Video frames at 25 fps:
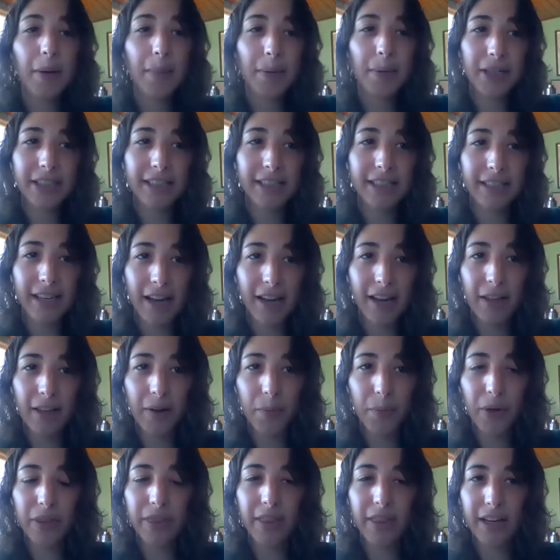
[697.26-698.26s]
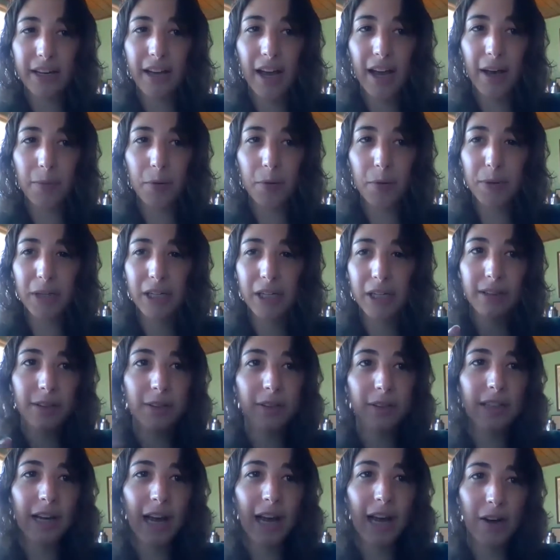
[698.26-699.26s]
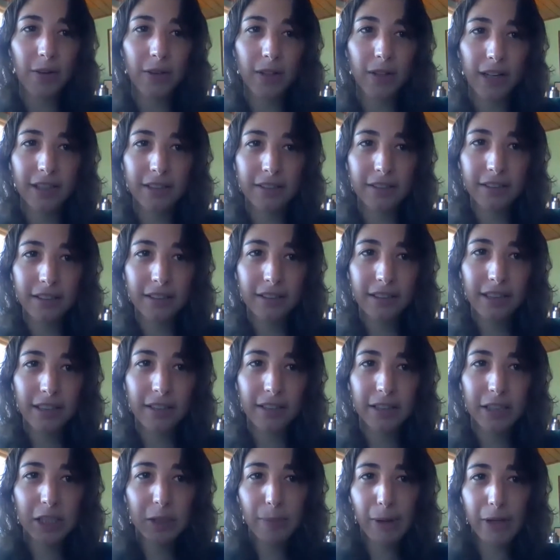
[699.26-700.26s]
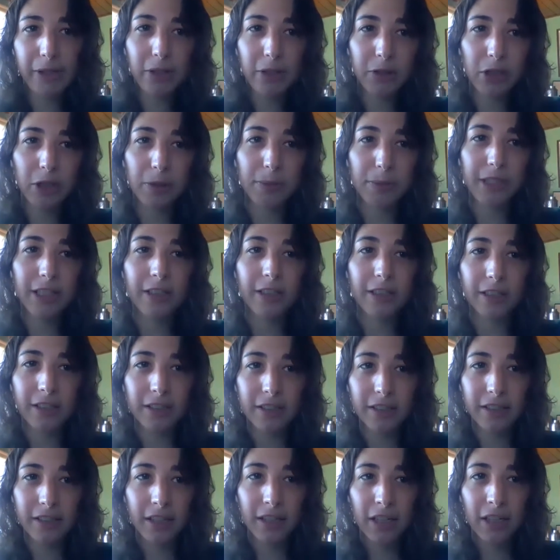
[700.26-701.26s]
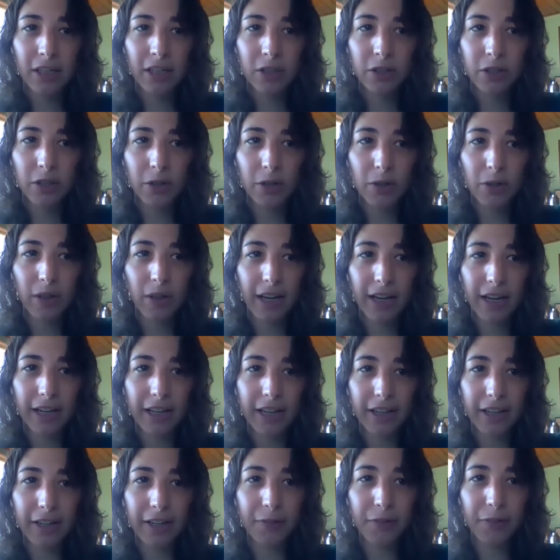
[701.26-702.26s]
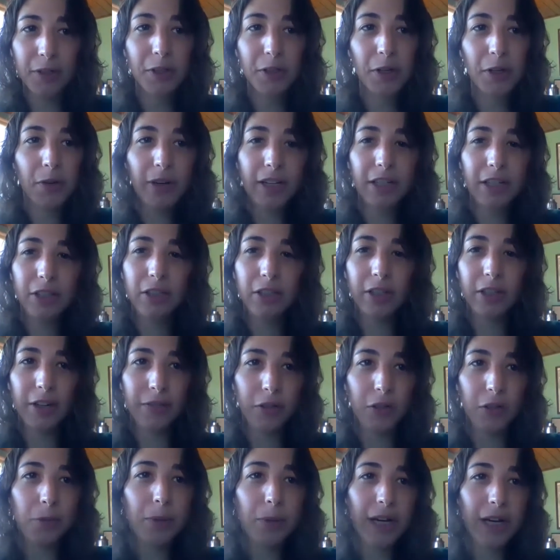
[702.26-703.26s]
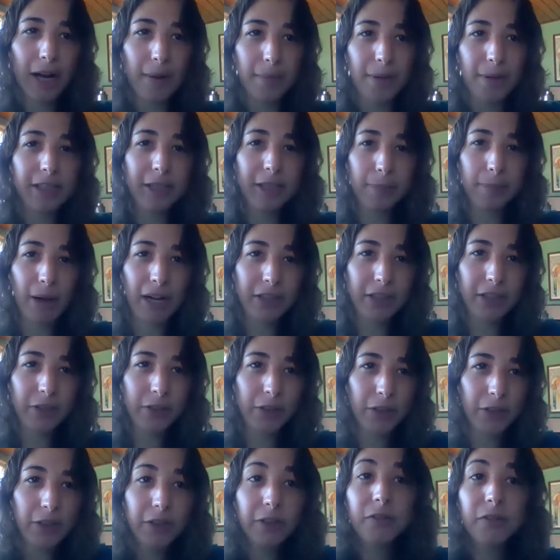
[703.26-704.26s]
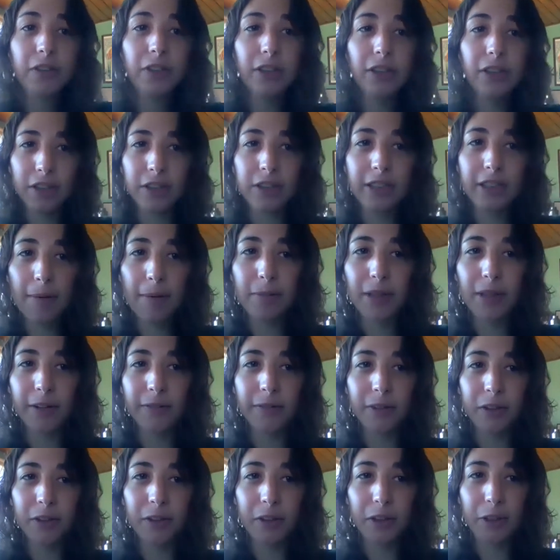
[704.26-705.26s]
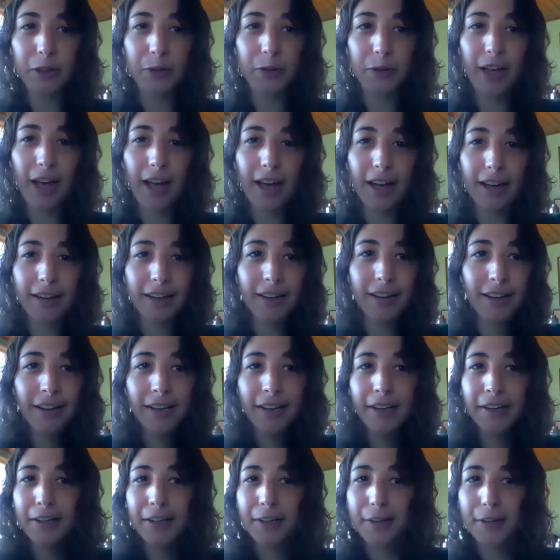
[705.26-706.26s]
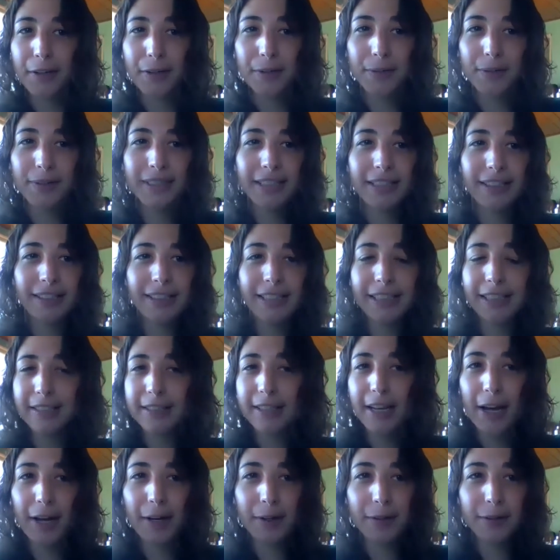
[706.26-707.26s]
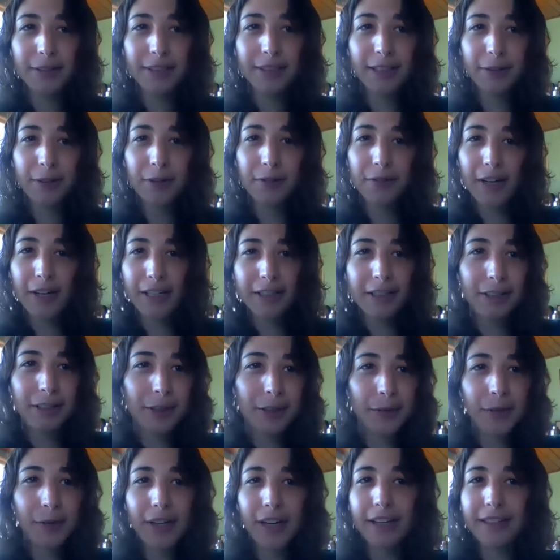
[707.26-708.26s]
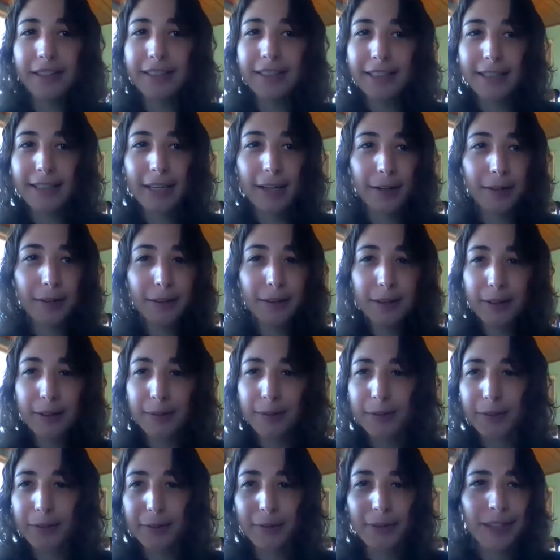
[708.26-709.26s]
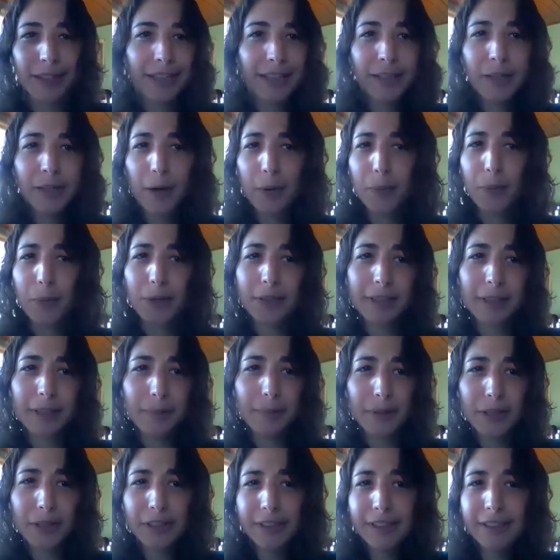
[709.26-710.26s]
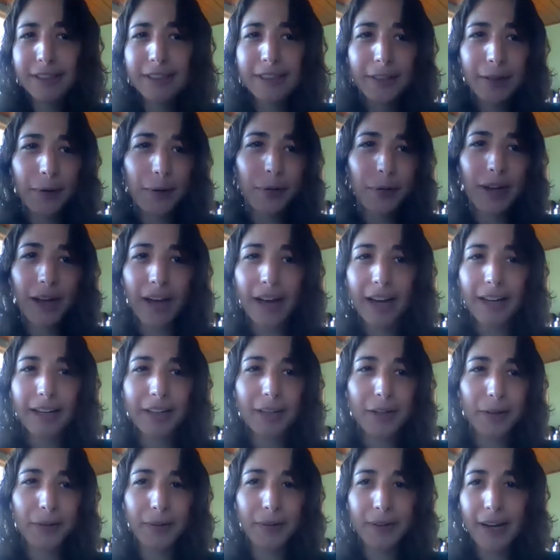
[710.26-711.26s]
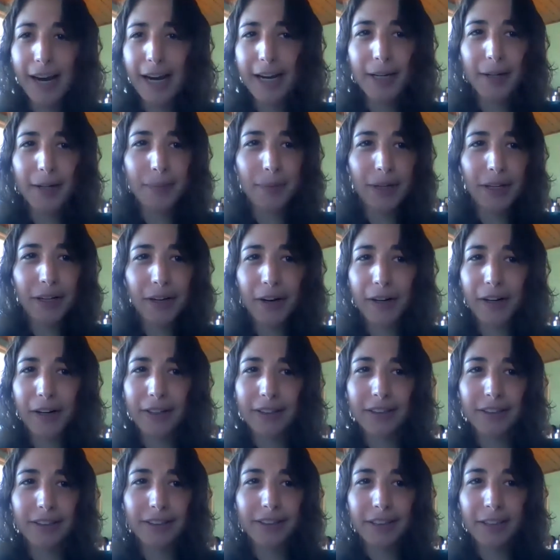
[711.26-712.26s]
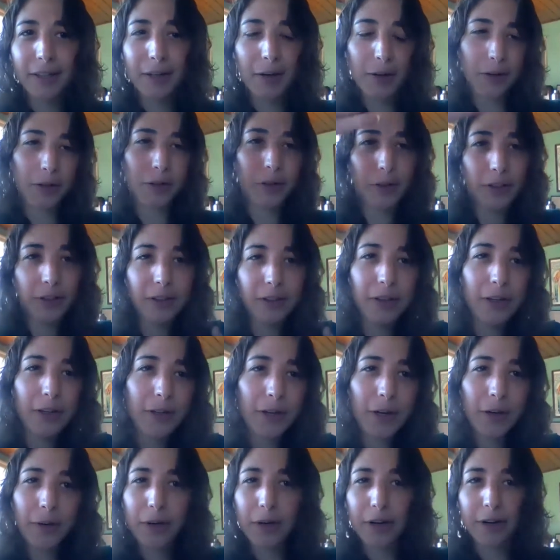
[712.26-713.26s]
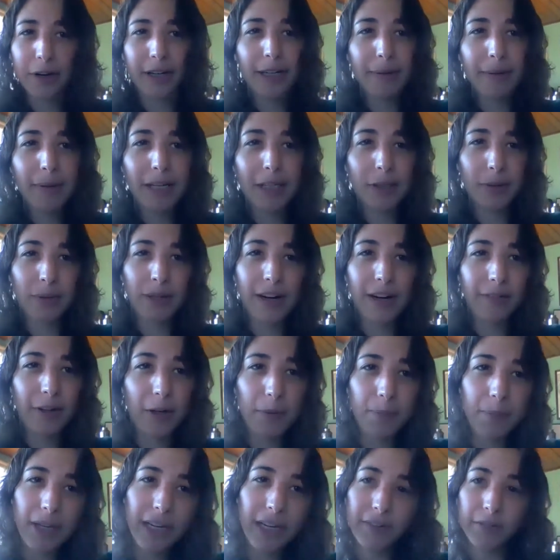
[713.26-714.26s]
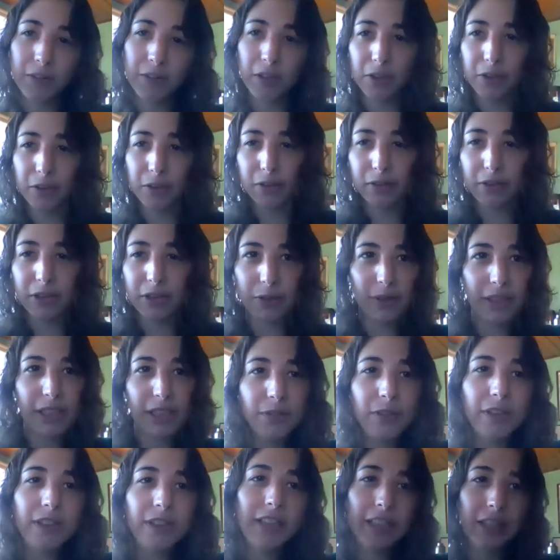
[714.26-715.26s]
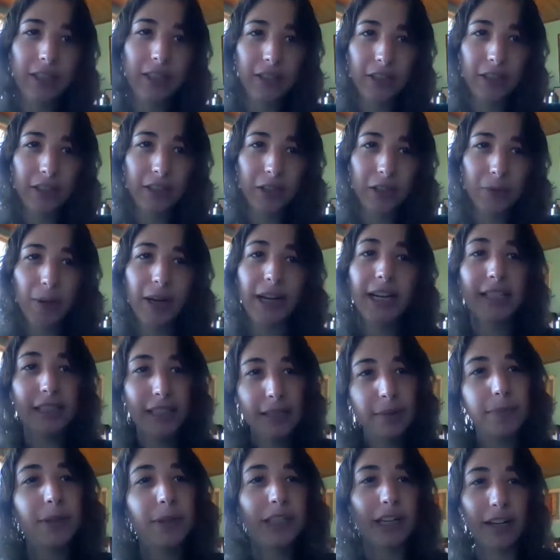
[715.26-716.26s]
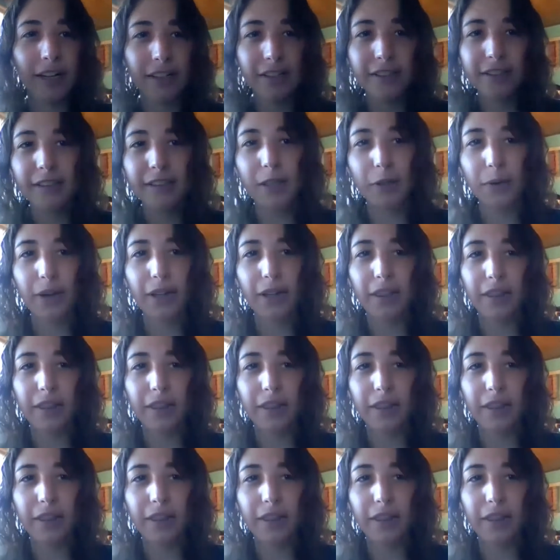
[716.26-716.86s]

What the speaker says: me just say that what they get will be clearly outlined in the sponsorship tiers. So like if you become a sponsor of some level, you'll get, discounts to events, you'll get discounts to award submissions, you'll get your name in our, your logo in our emails, whatever. But if you do a different tier, you might get something else. So